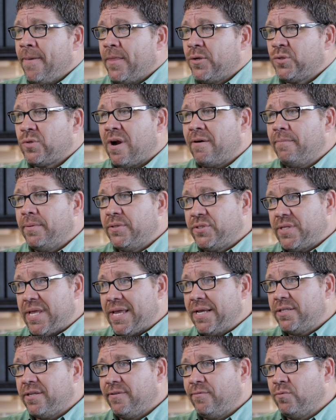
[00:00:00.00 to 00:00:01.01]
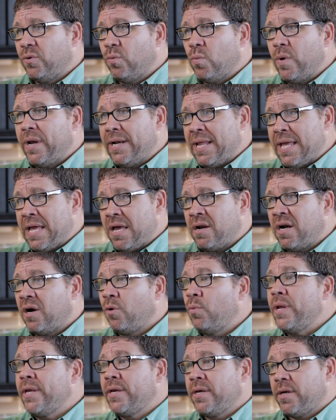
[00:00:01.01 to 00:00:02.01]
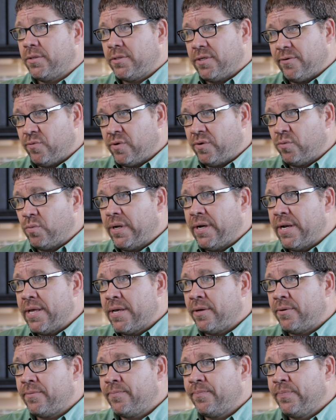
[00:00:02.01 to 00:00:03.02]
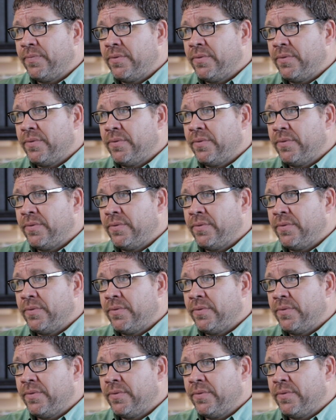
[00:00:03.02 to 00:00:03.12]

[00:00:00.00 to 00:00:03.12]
So our mistakes have went way down, our recuts have went way down.